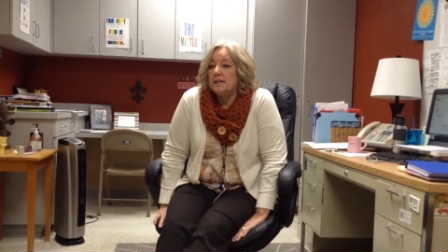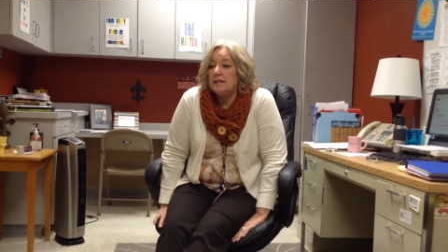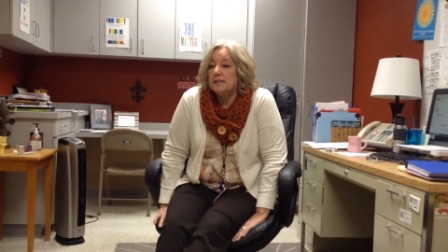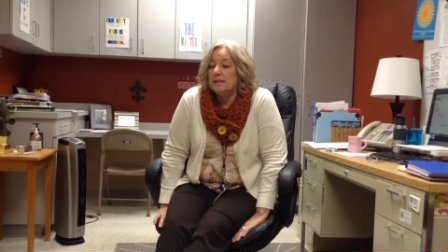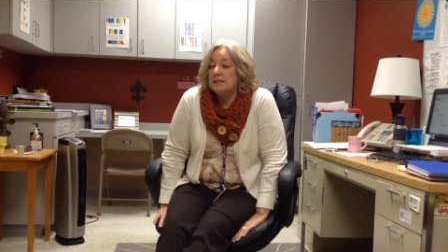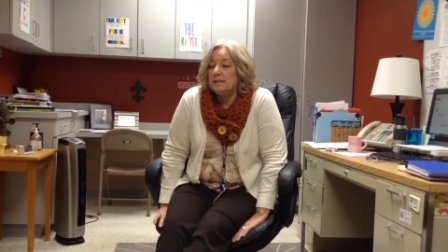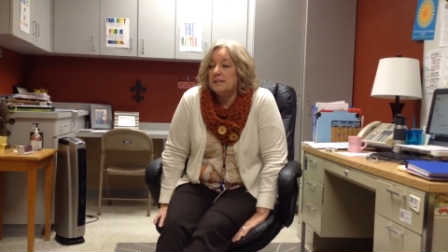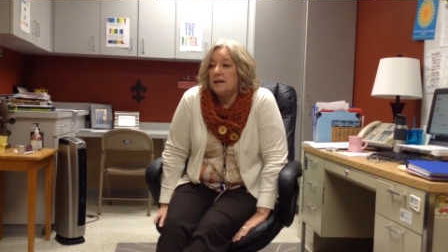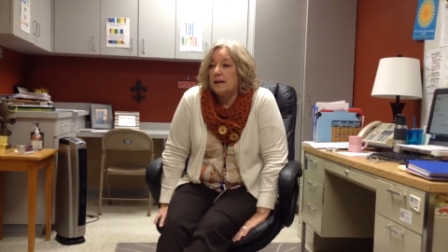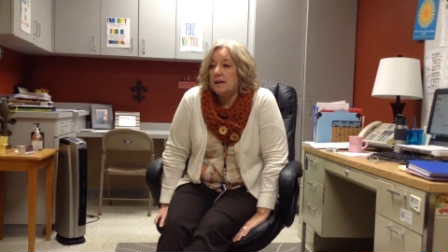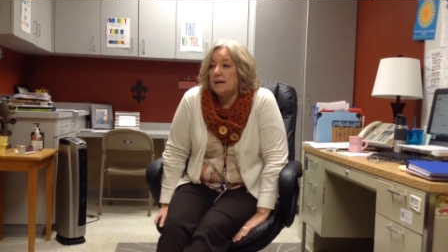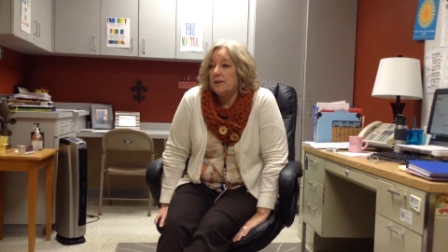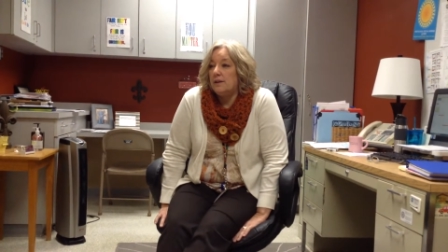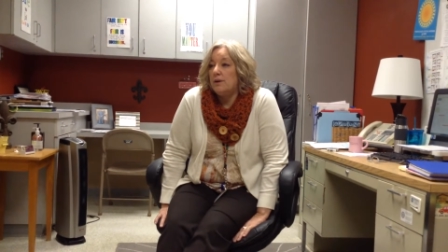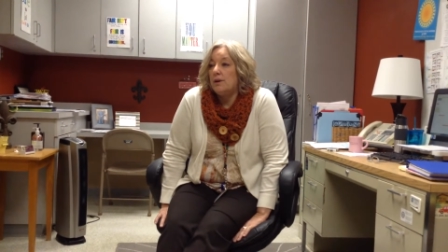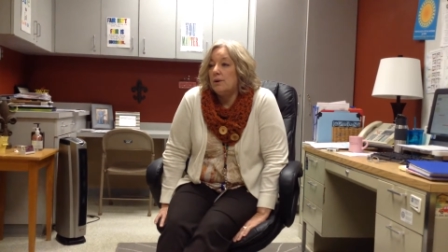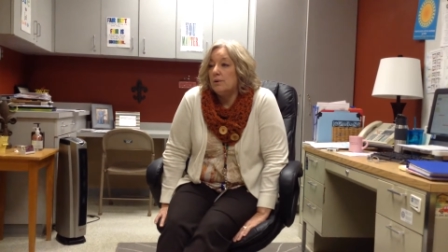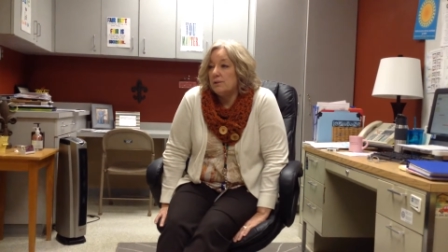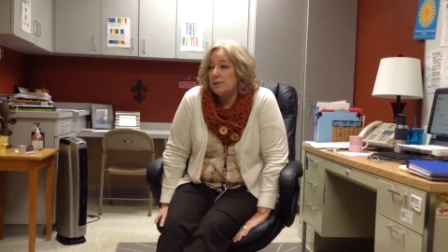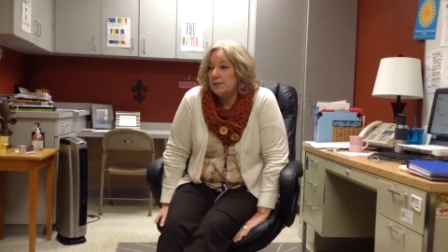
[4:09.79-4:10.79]
is
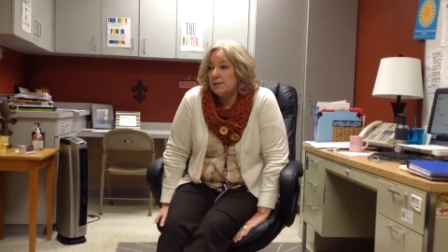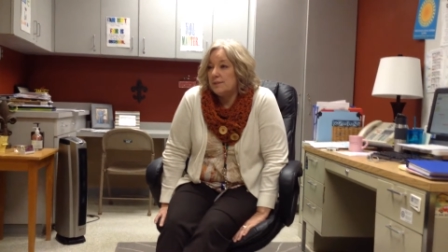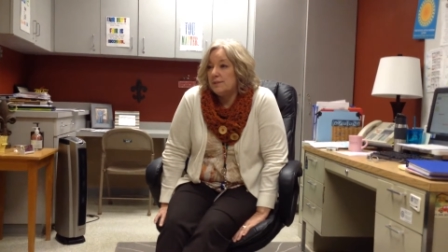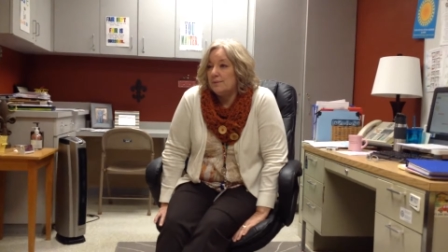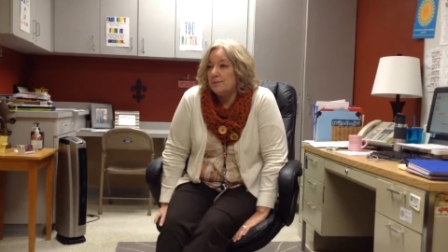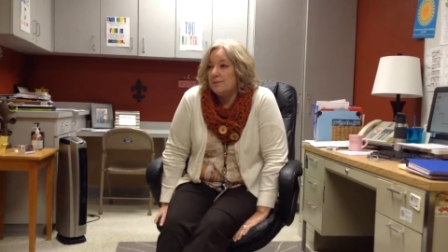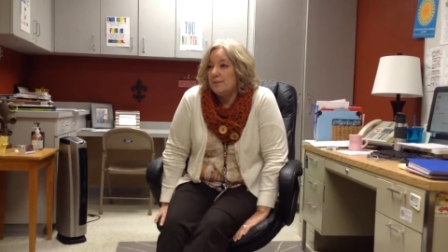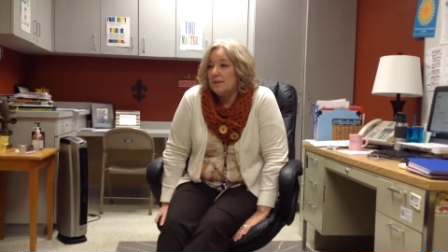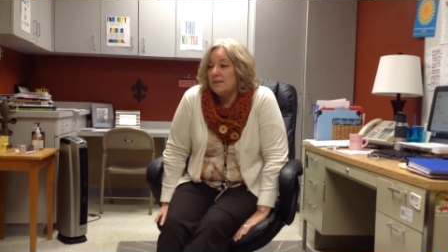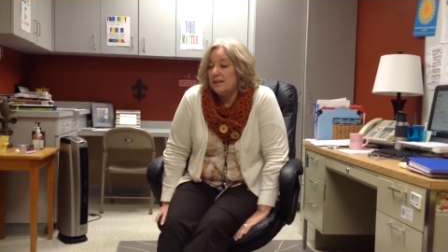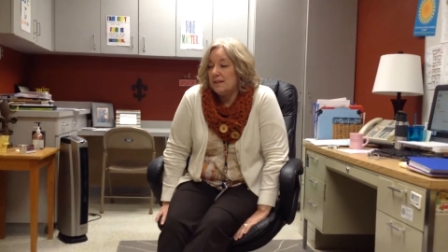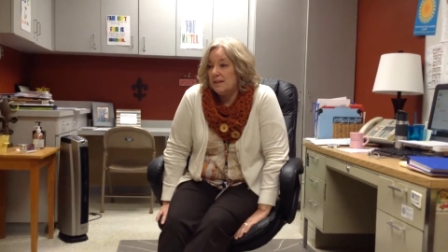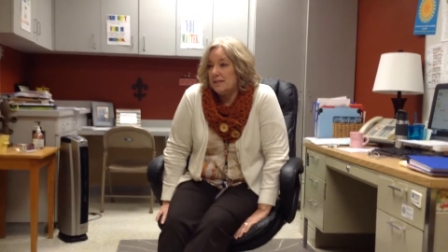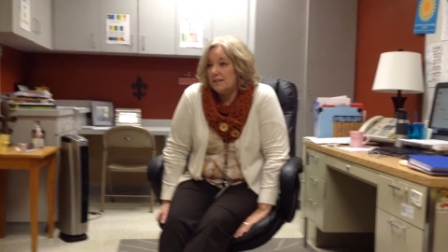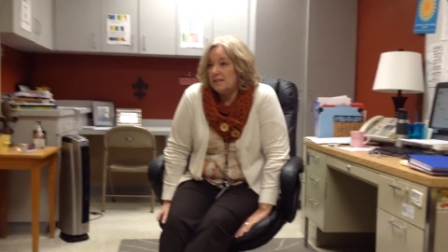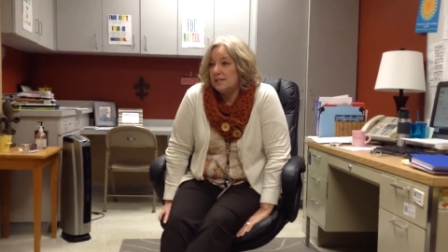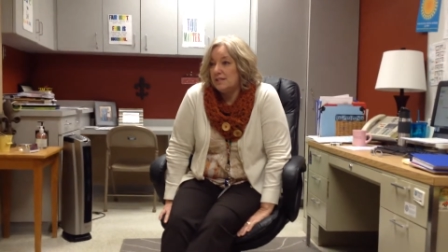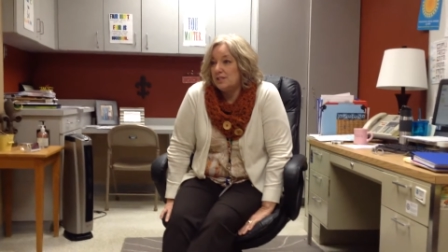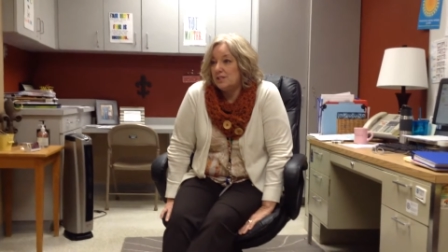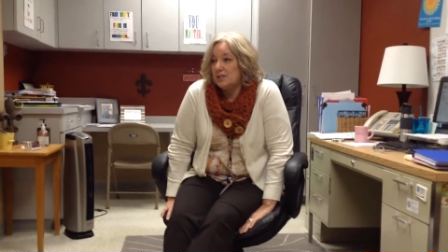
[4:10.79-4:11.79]
diagnosed with an
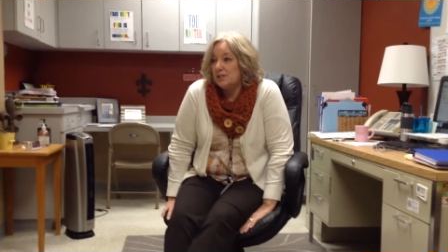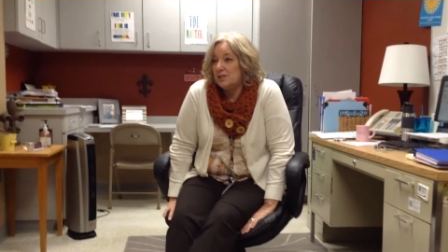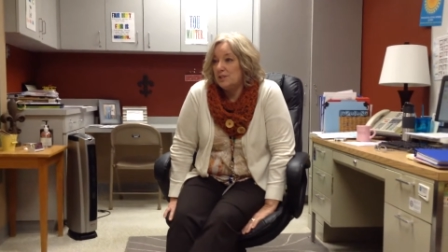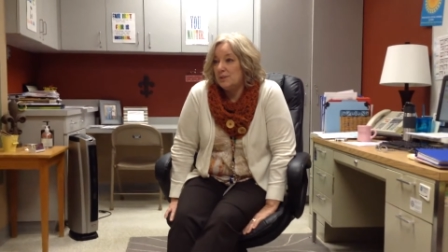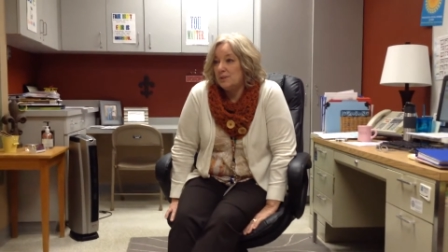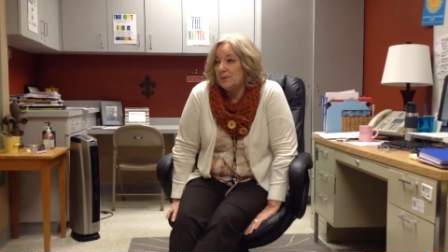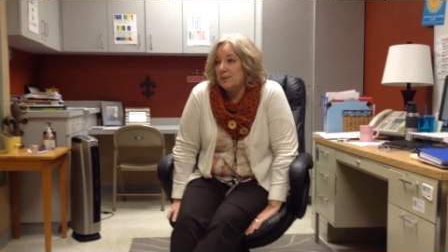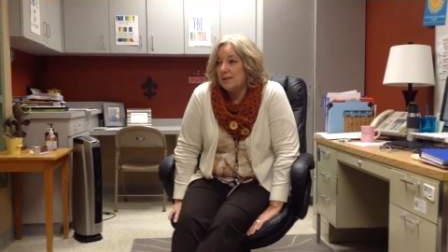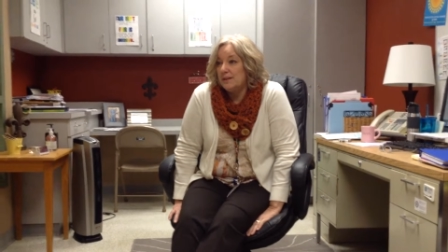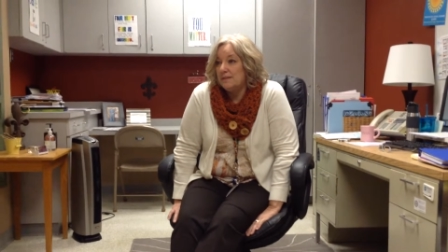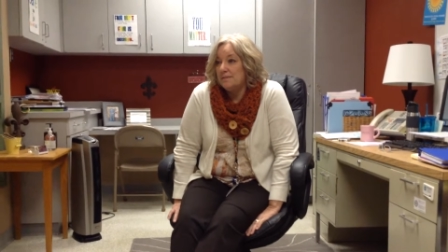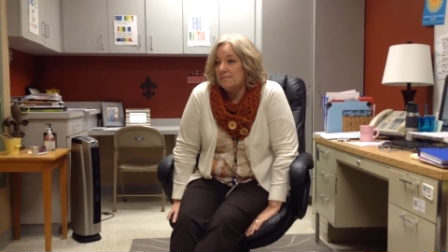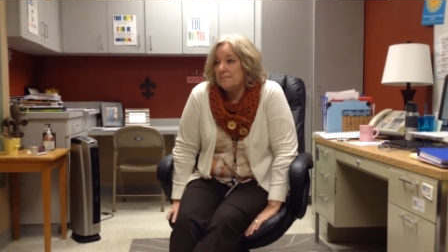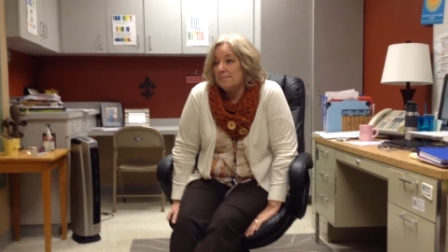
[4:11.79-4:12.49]
addiction to it.